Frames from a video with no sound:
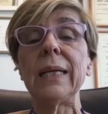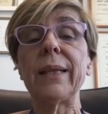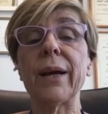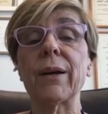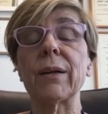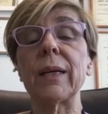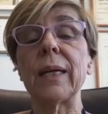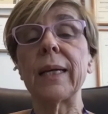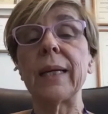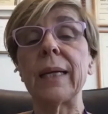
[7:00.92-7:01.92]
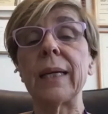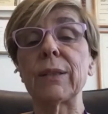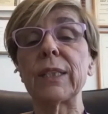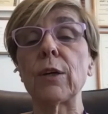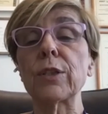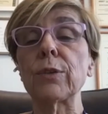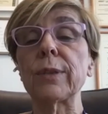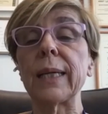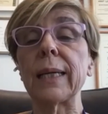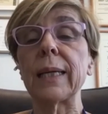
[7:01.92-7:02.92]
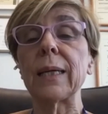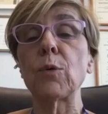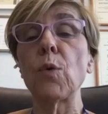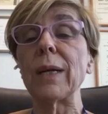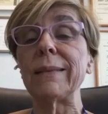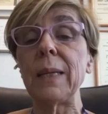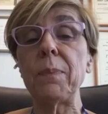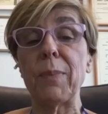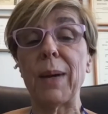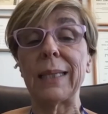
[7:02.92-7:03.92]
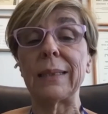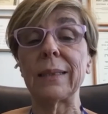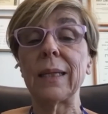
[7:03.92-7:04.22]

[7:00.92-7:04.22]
There is also the Google DeepMind